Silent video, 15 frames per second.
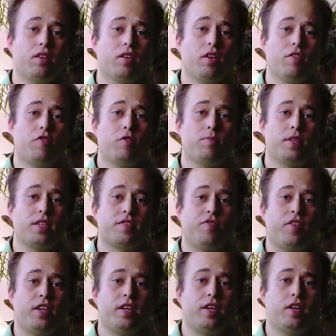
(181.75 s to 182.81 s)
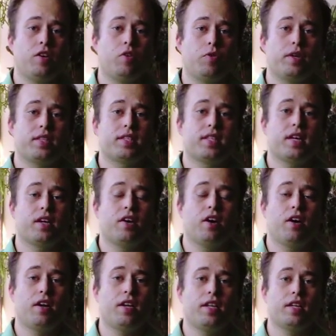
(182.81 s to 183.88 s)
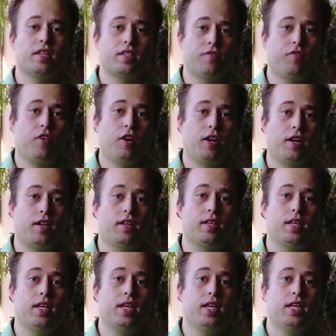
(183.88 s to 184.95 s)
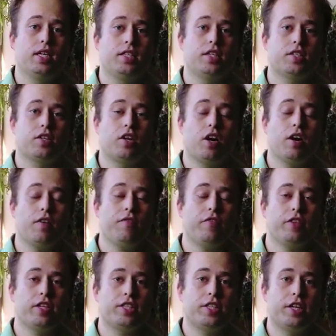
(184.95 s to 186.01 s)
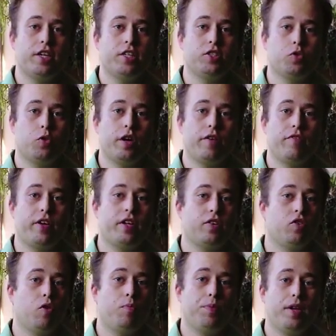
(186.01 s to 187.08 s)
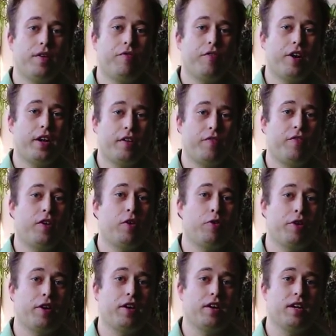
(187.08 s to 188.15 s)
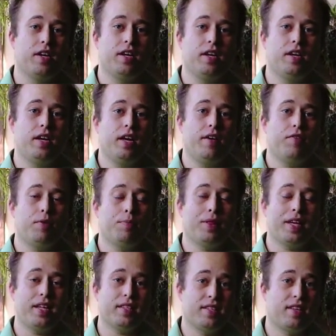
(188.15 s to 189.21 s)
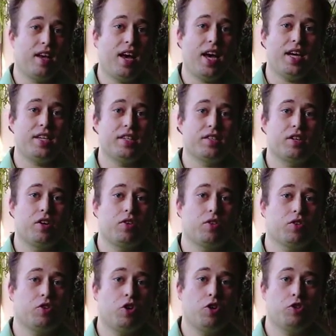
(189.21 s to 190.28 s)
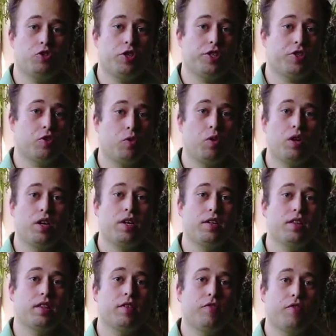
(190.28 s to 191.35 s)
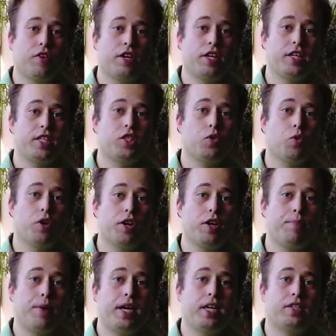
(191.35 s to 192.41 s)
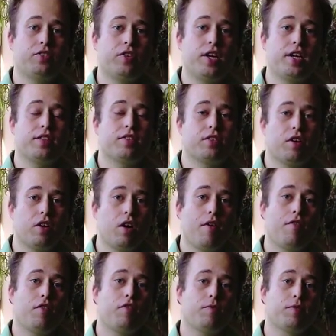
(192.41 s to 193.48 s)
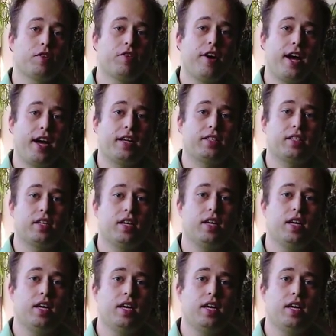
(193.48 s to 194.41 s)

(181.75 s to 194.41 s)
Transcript: you to learn from this video, it's that gardening is fun. Just garden for the sheer joy of it and don't be afraid of failure. If your plants die, just go to the grocery store, the fridge, or your pantry and start over from scratch.